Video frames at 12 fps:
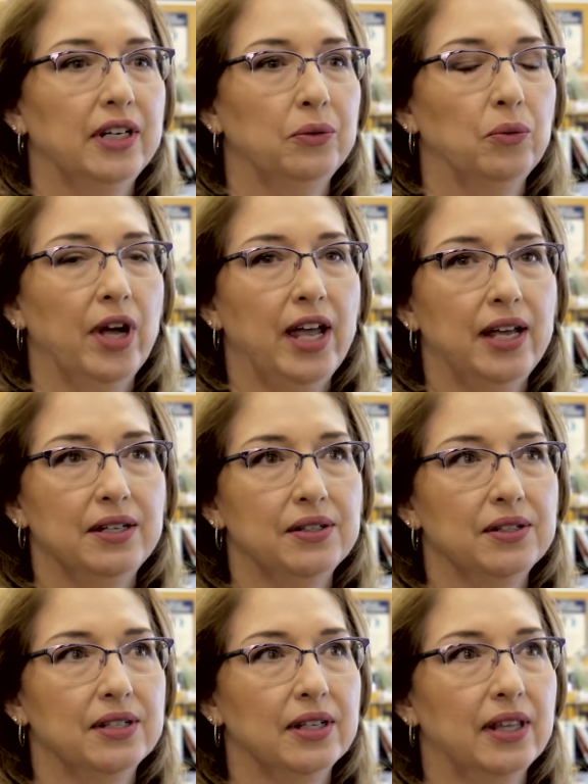in
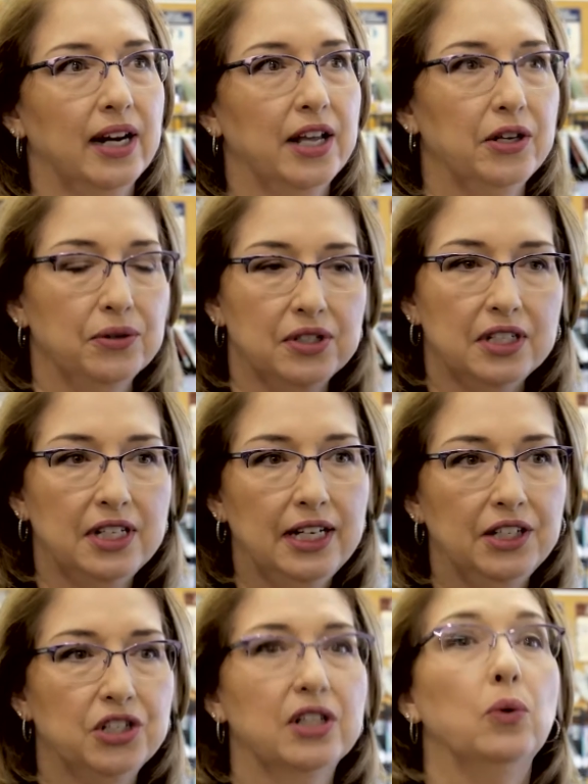ways that I used to
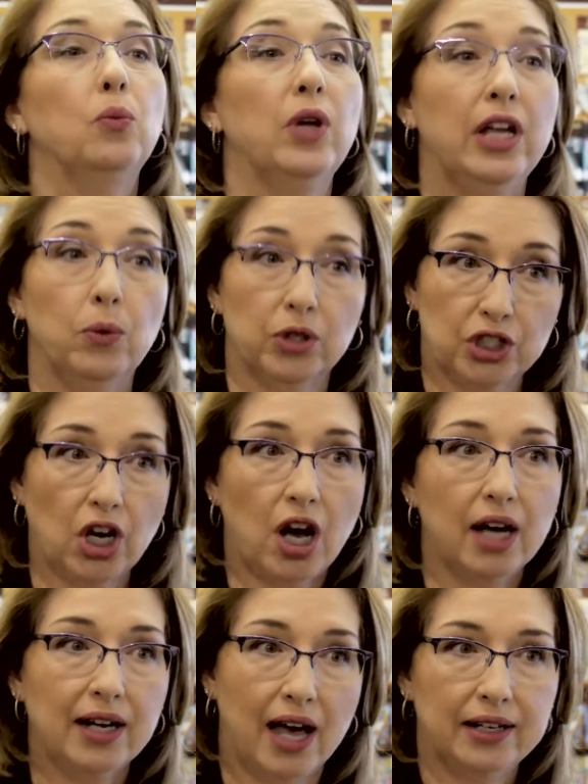teach, that we were
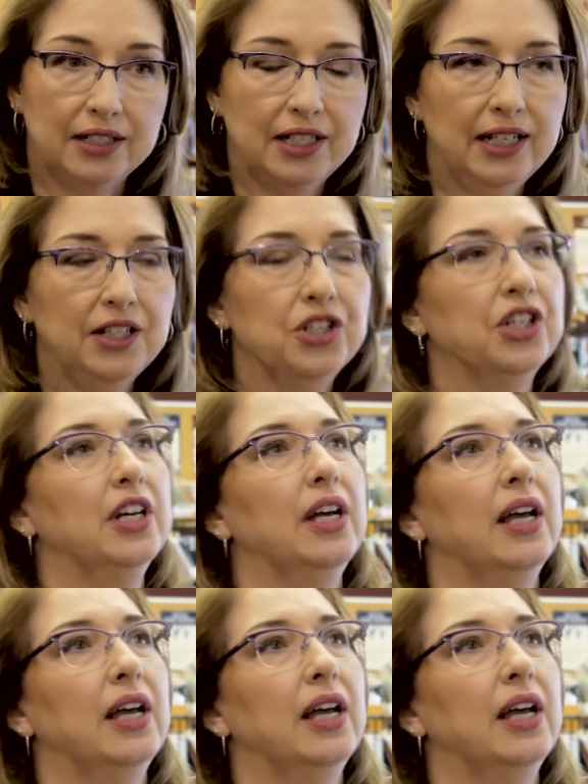taught how to teach.